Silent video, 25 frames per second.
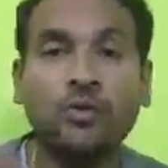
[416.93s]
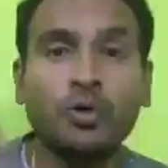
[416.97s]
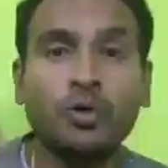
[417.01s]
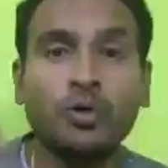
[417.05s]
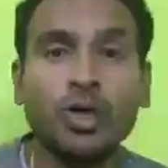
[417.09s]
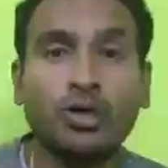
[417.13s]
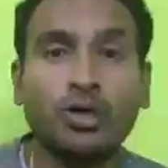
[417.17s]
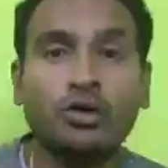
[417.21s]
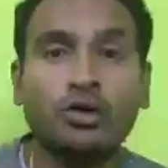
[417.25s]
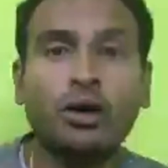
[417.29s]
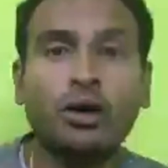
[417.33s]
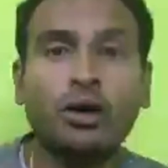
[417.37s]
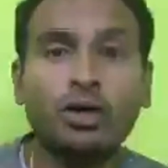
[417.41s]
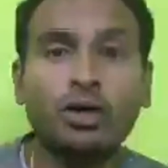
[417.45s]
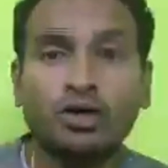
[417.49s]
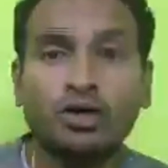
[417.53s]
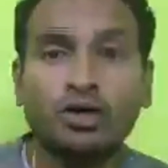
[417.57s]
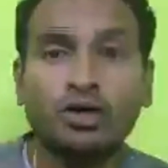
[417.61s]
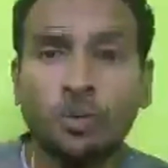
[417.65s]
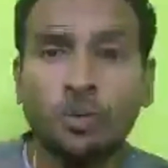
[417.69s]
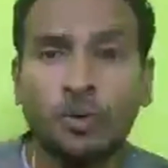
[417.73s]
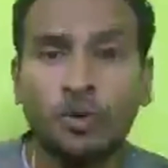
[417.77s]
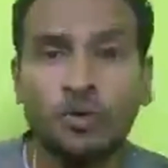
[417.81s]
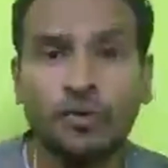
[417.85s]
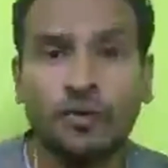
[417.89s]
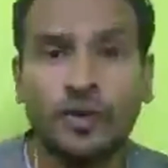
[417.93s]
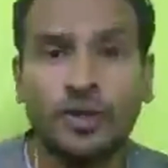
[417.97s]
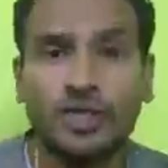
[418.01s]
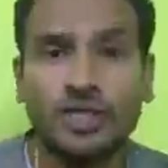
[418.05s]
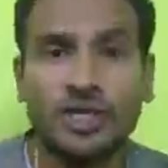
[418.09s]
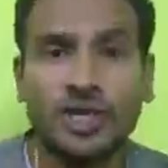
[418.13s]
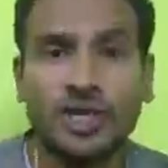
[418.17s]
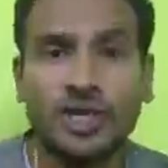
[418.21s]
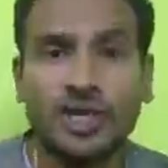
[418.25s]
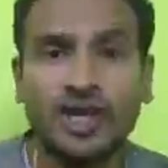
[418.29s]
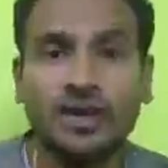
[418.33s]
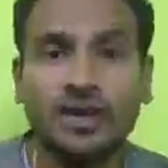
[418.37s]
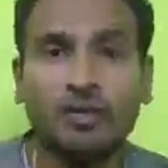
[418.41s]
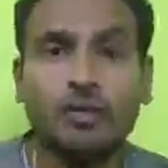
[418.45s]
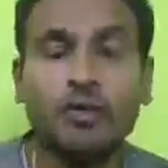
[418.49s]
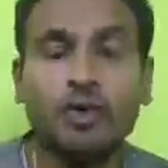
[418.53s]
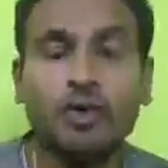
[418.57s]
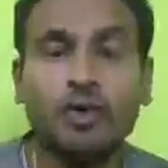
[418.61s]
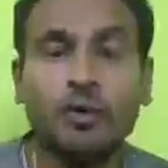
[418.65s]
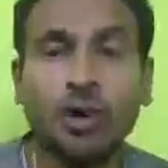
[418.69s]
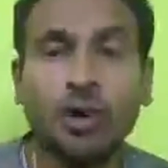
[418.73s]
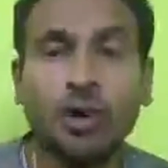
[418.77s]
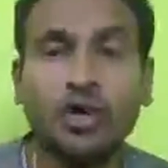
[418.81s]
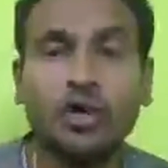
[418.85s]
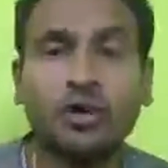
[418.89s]
We talk so professional if
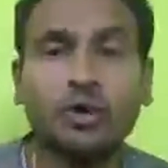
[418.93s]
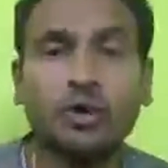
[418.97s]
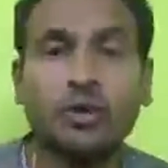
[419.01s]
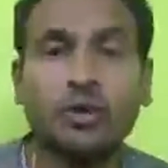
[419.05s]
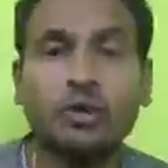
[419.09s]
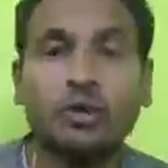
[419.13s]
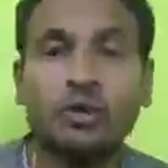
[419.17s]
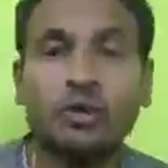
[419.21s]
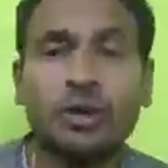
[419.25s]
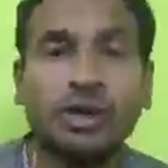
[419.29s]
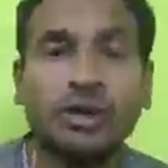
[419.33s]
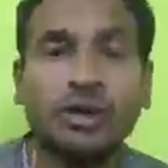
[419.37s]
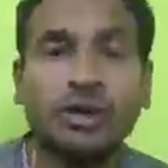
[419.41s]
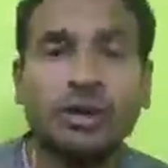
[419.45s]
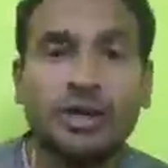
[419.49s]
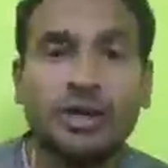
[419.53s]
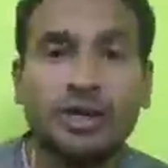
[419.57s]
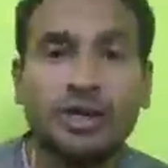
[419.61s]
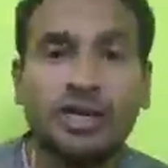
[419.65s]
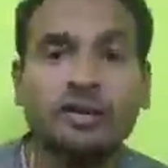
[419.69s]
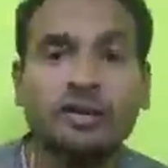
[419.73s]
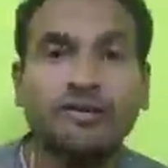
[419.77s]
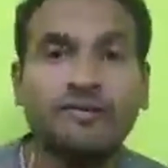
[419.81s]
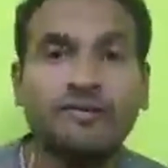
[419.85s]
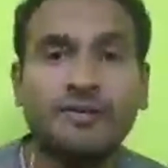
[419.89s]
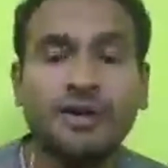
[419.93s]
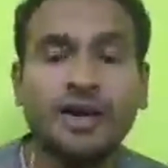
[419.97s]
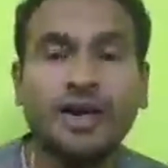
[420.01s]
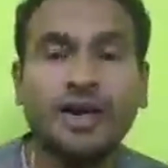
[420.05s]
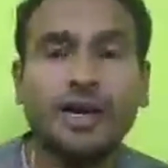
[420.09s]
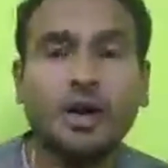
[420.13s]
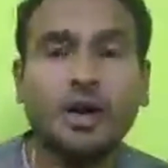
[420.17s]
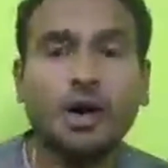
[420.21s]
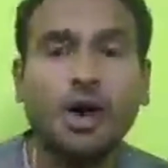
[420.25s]
we want to give